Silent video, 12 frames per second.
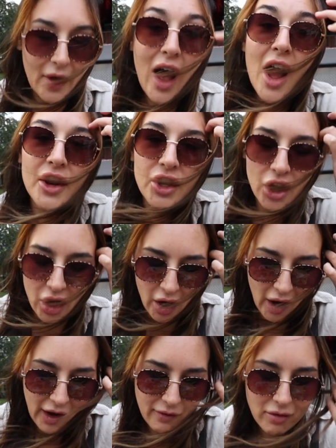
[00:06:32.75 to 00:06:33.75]
I don't
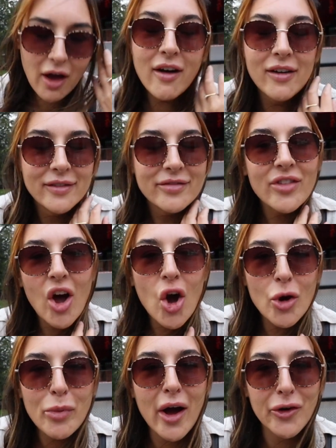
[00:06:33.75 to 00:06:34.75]
know. I
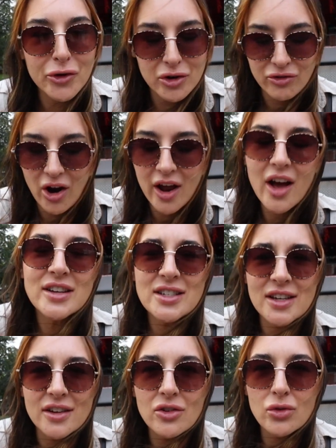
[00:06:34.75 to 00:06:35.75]
hope I ordered right. I
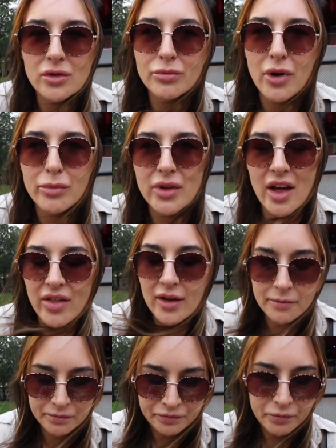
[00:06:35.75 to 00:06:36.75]
did order properly, I think.
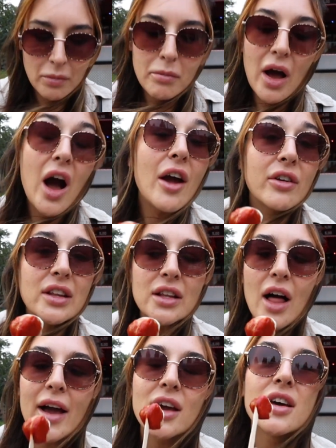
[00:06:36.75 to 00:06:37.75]
But I really
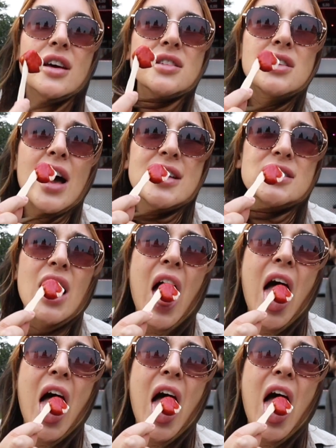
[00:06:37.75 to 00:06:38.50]
like it. It's nice.